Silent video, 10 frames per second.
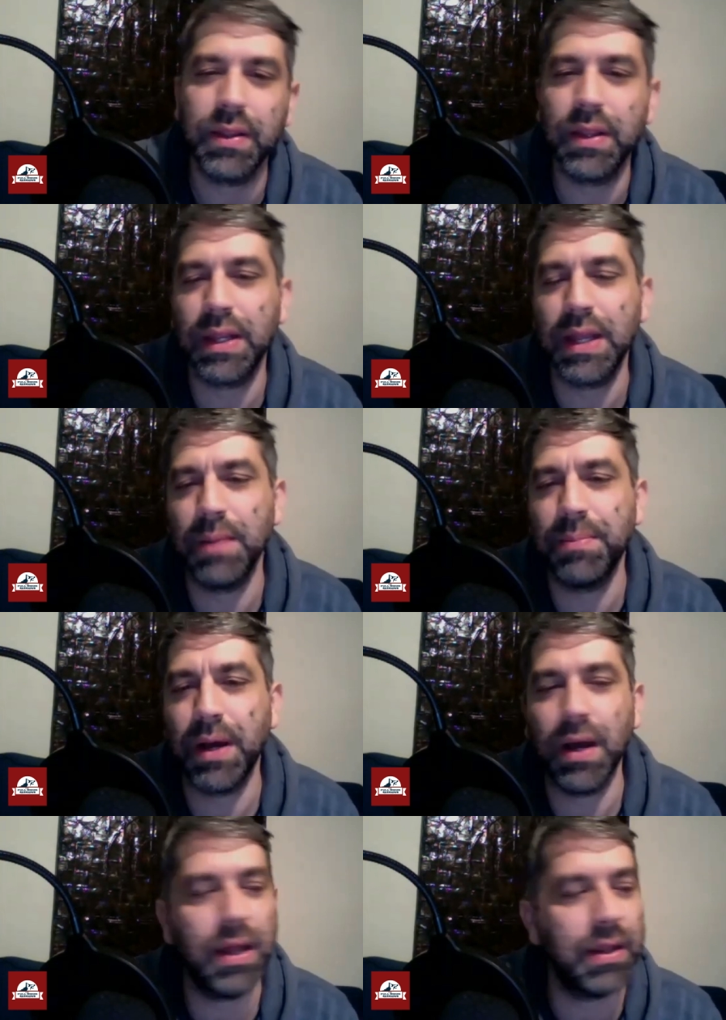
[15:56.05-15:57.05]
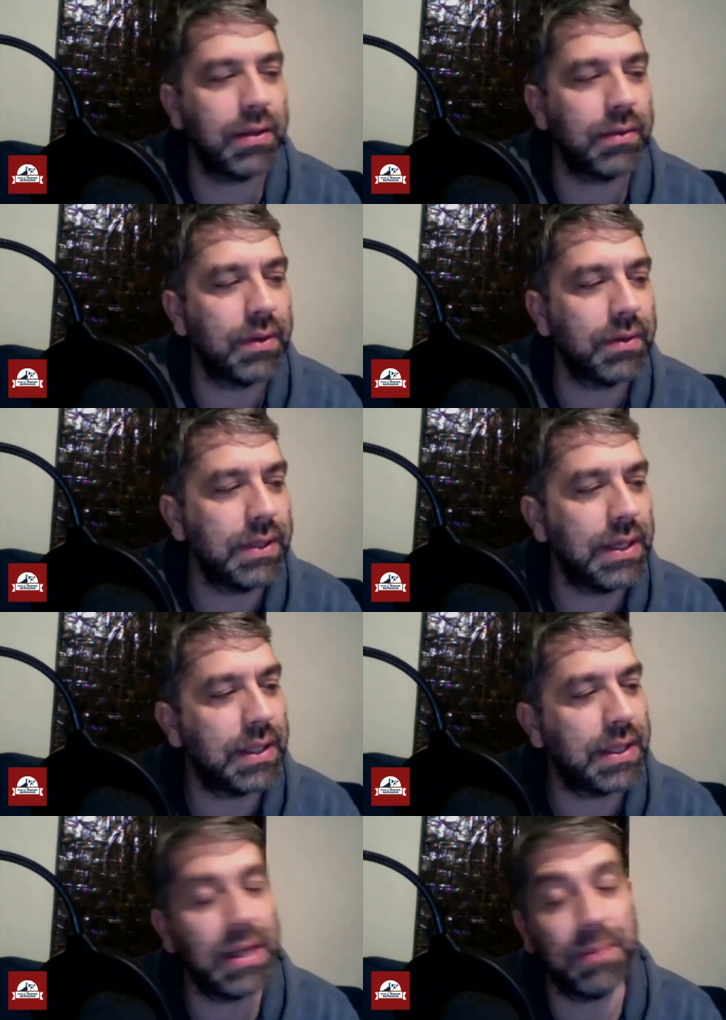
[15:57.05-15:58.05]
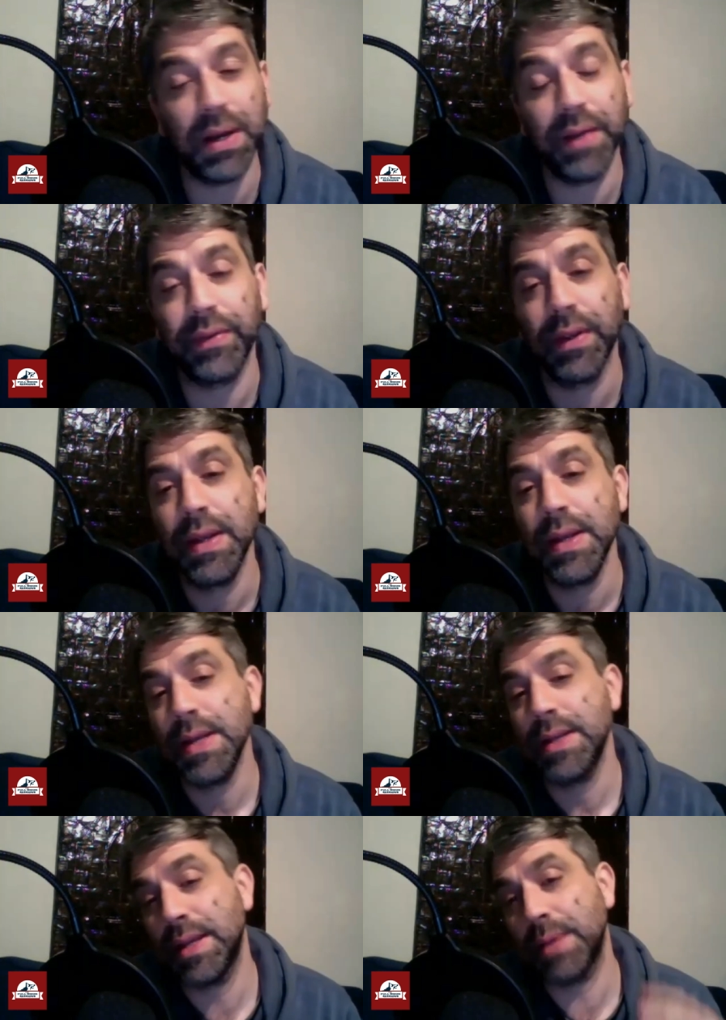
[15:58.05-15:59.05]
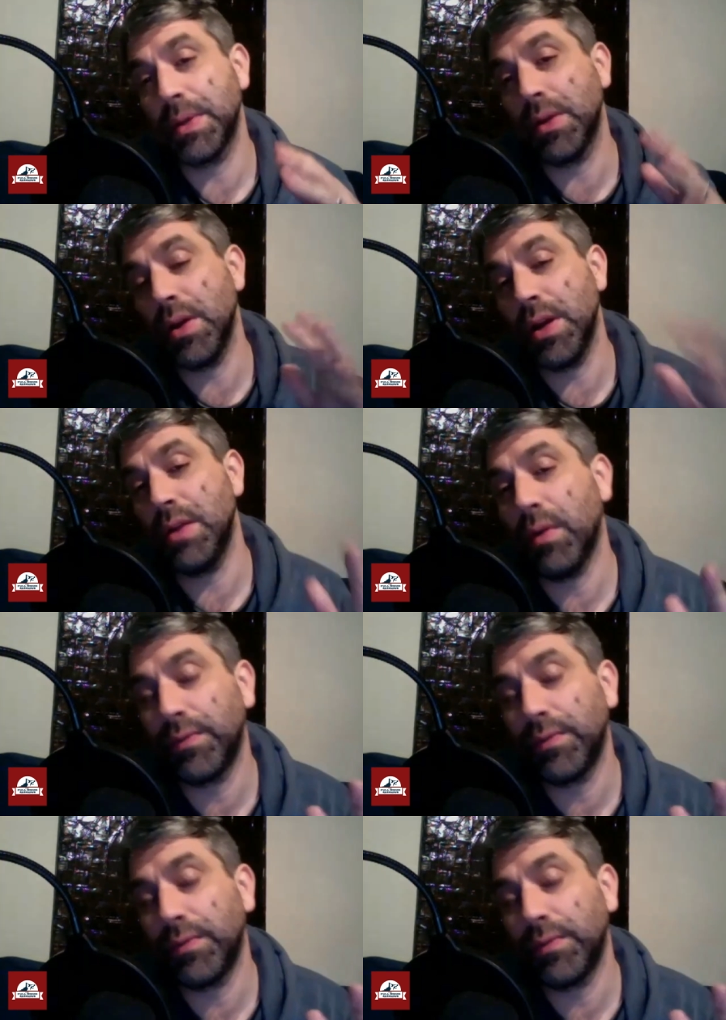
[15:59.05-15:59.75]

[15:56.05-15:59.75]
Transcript: the killer, bu- yeah, the killer buzz segment earlier on